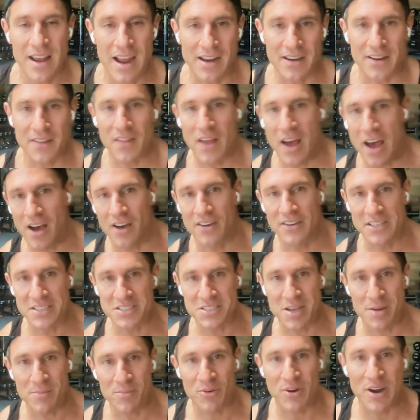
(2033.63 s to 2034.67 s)
And then the
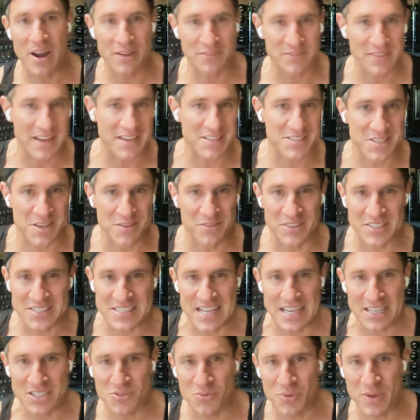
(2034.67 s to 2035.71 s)
holidays come around, Thanksgiving's
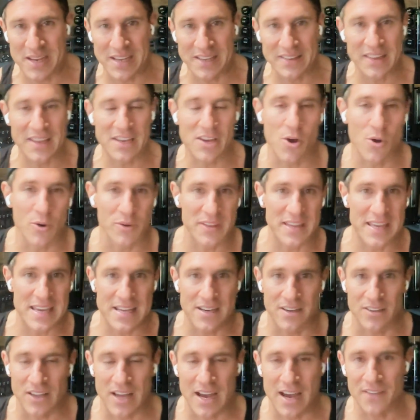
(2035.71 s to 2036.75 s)
next week, and they go and they eat
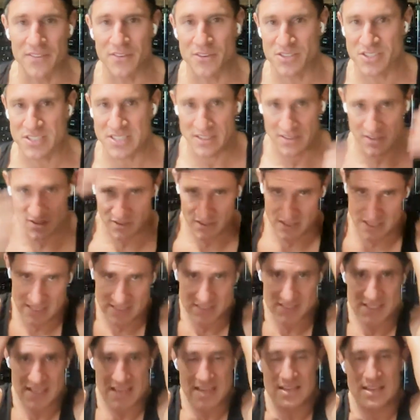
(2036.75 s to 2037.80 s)
a lot. They're sitting there the
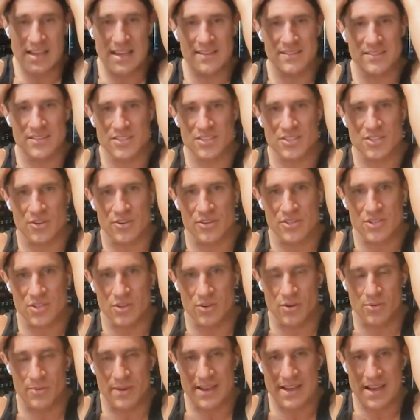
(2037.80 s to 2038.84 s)
next day getting discouraged,
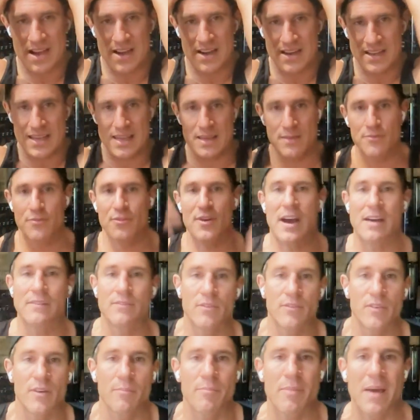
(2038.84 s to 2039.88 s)
going, oh my God, I gained 5
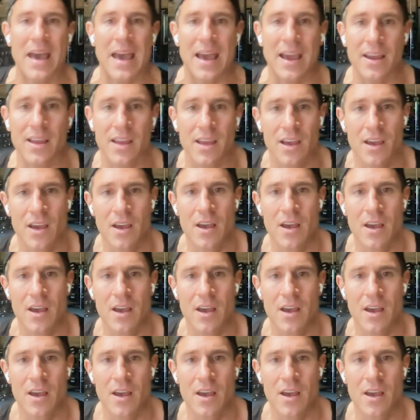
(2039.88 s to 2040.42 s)
of it back.